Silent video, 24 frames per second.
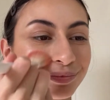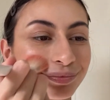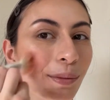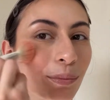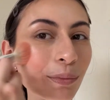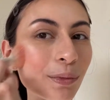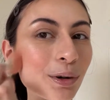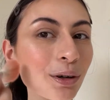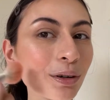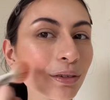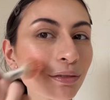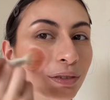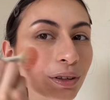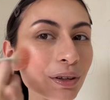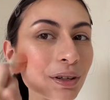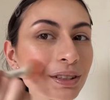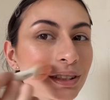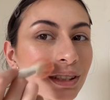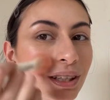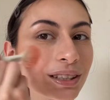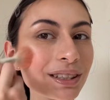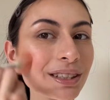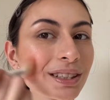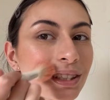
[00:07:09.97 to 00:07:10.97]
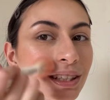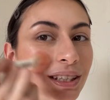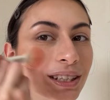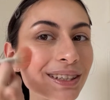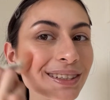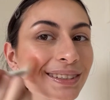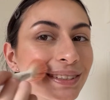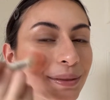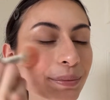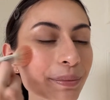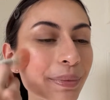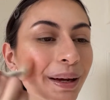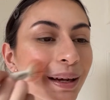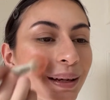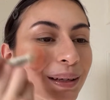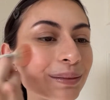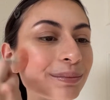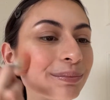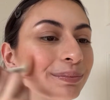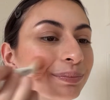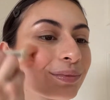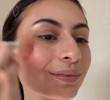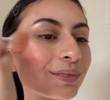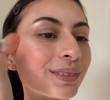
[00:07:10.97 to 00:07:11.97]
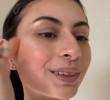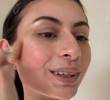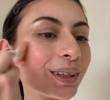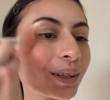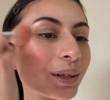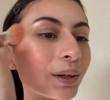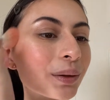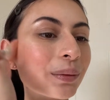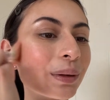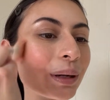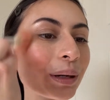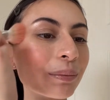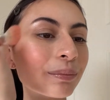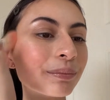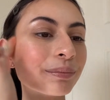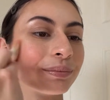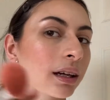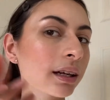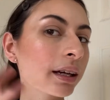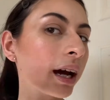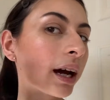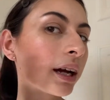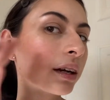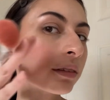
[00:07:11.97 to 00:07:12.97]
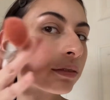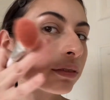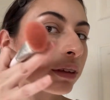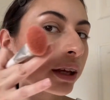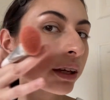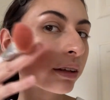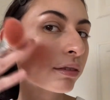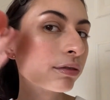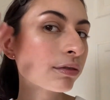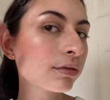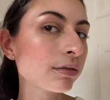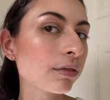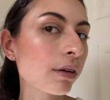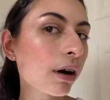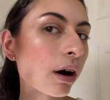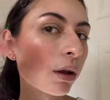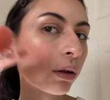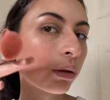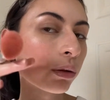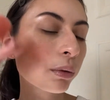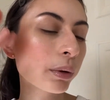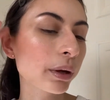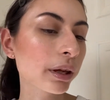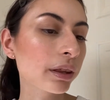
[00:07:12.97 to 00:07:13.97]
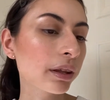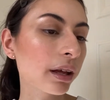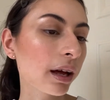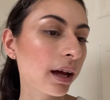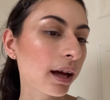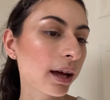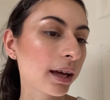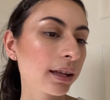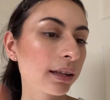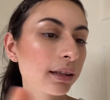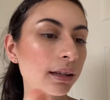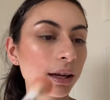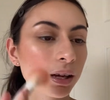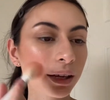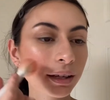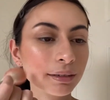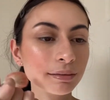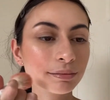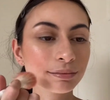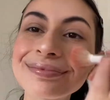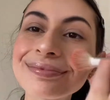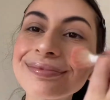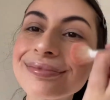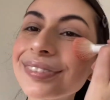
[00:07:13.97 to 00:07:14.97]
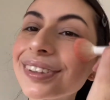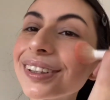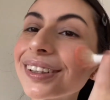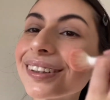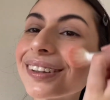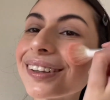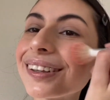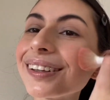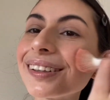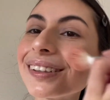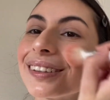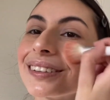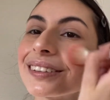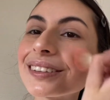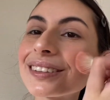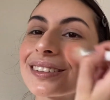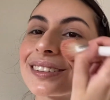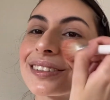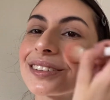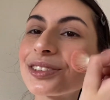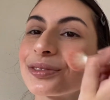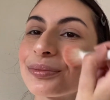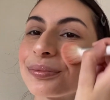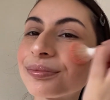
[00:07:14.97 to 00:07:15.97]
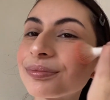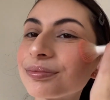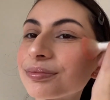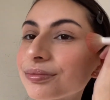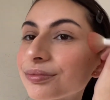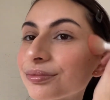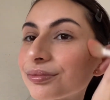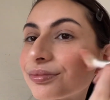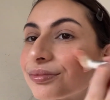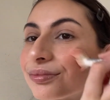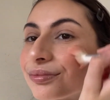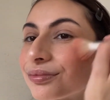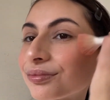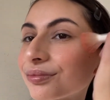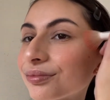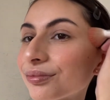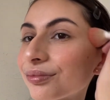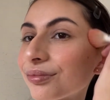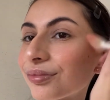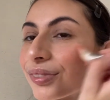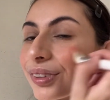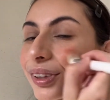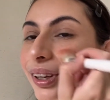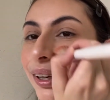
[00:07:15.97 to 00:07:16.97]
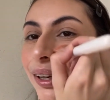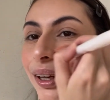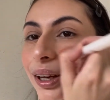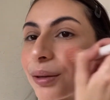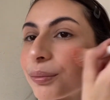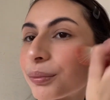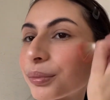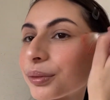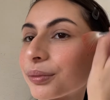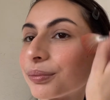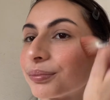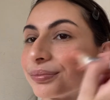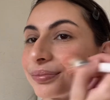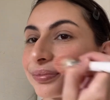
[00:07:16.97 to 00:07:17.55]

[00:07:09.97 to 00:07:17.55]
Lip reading: More focused on the cheeks, but I go up. Kind of like following the highlight, like this, and up.